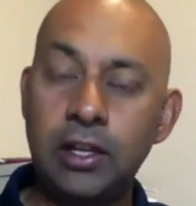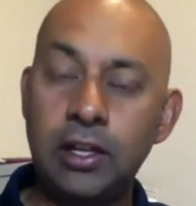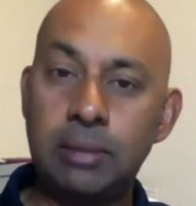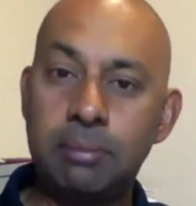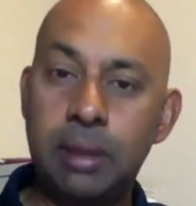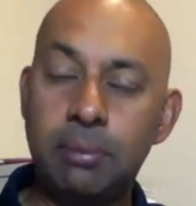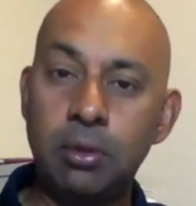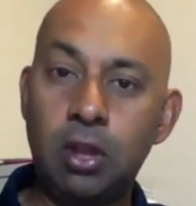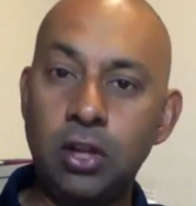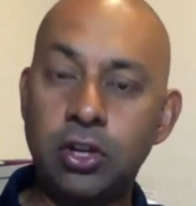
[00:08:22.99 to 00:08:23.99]
Some people
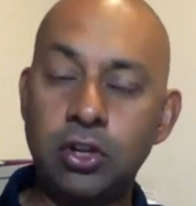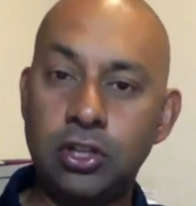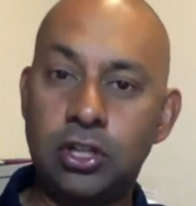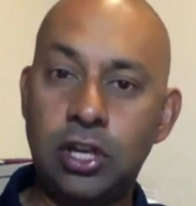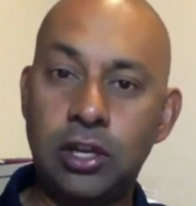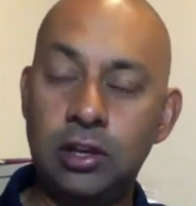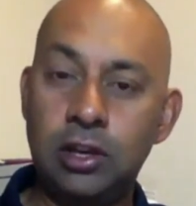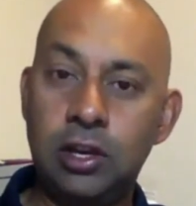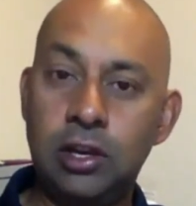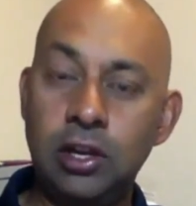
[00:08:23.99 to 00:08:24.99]
like to just sit
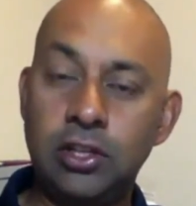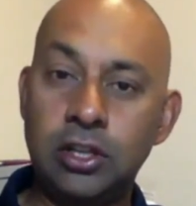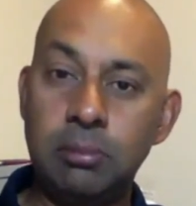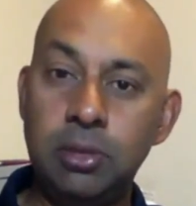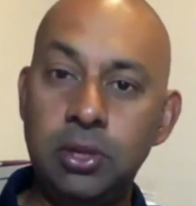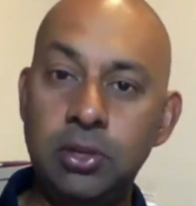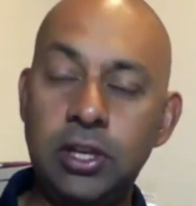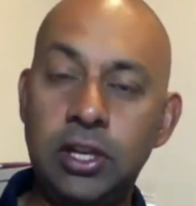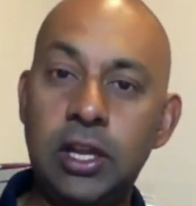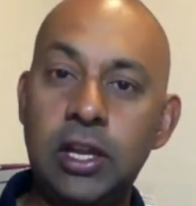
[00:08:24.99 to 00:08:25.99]
and listen to music.